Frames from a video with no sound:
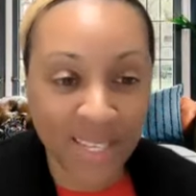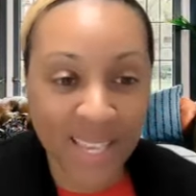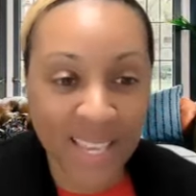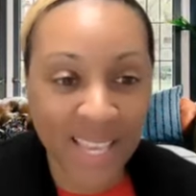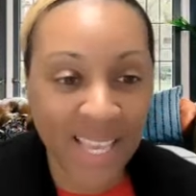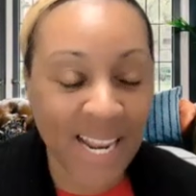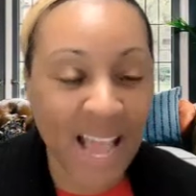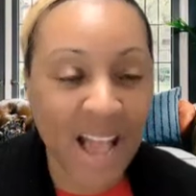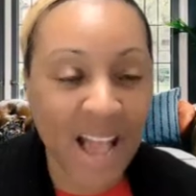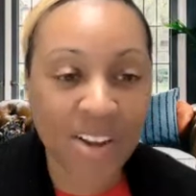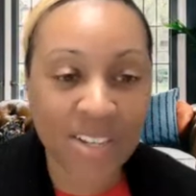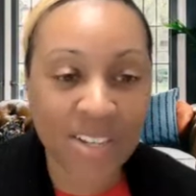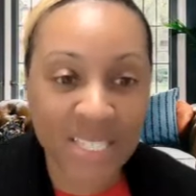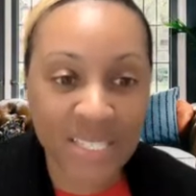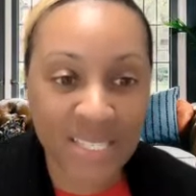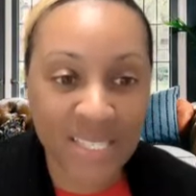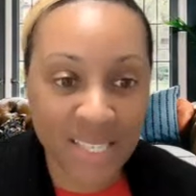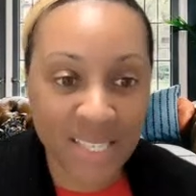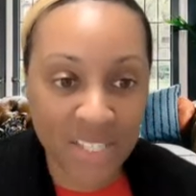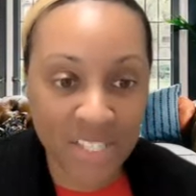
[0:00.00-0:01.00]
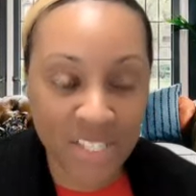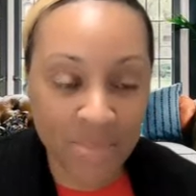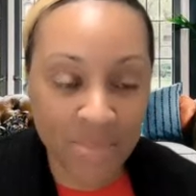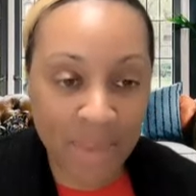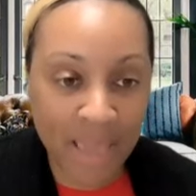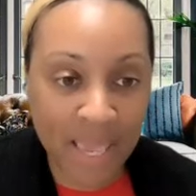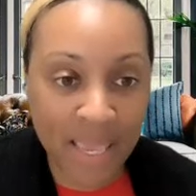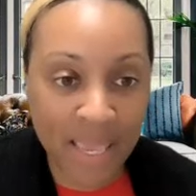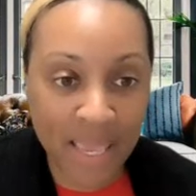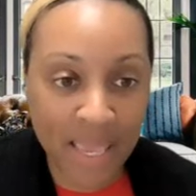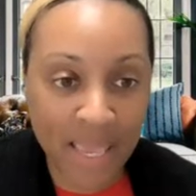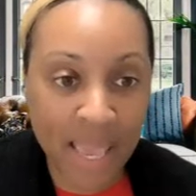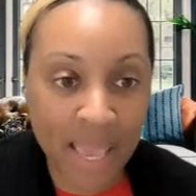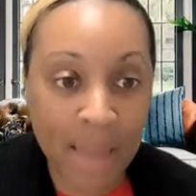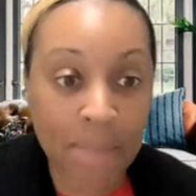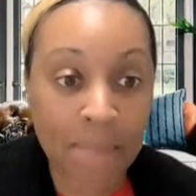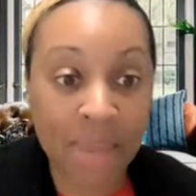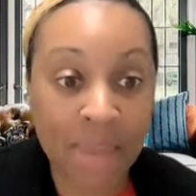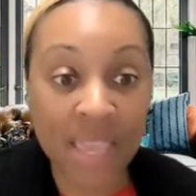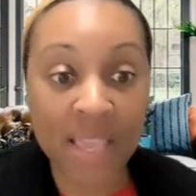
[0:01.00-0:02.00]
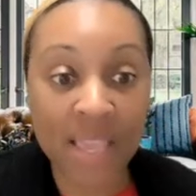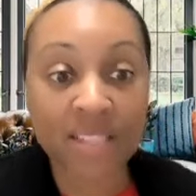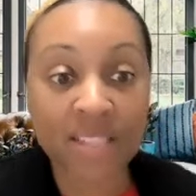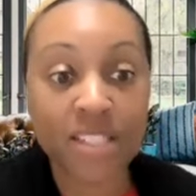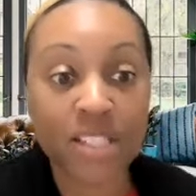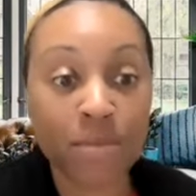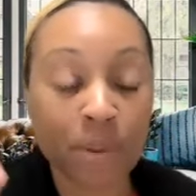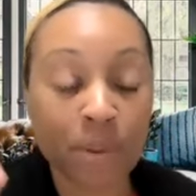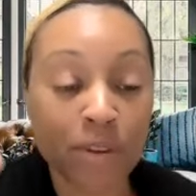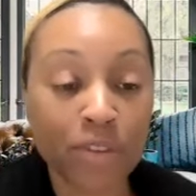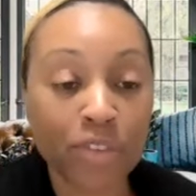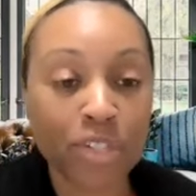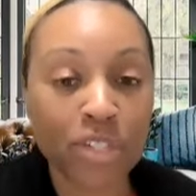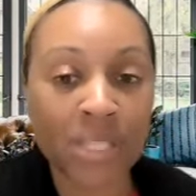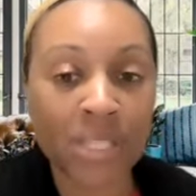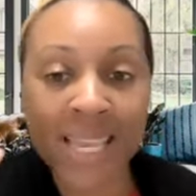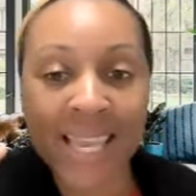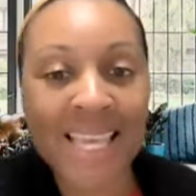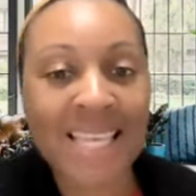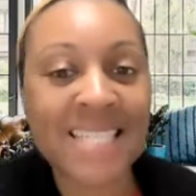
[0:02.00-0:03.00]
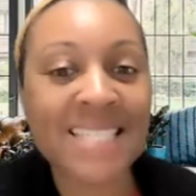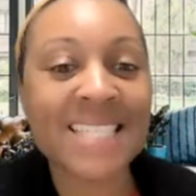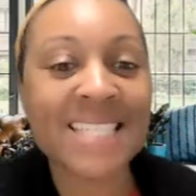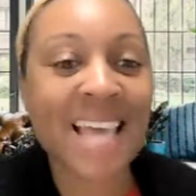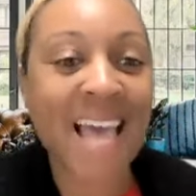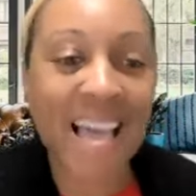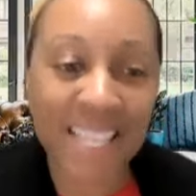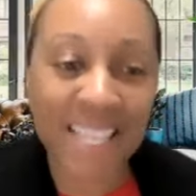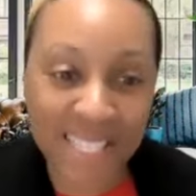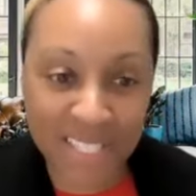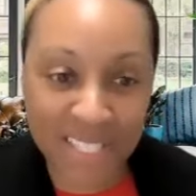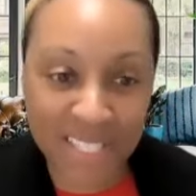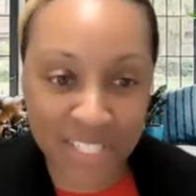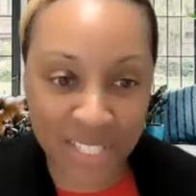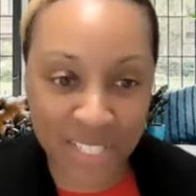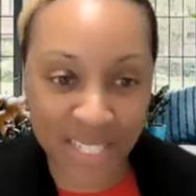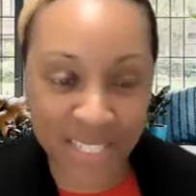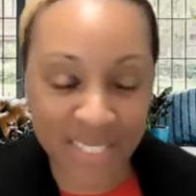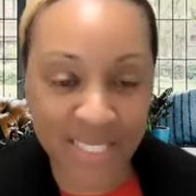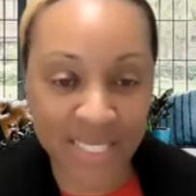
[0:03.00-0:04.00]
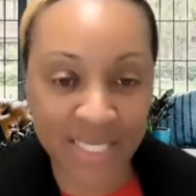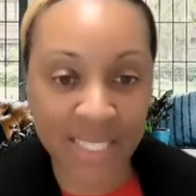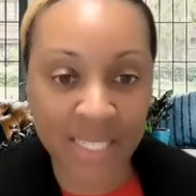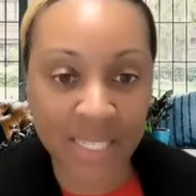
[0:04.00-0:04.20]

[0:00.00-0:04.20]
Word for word: in our decision making and being spiritually intelligent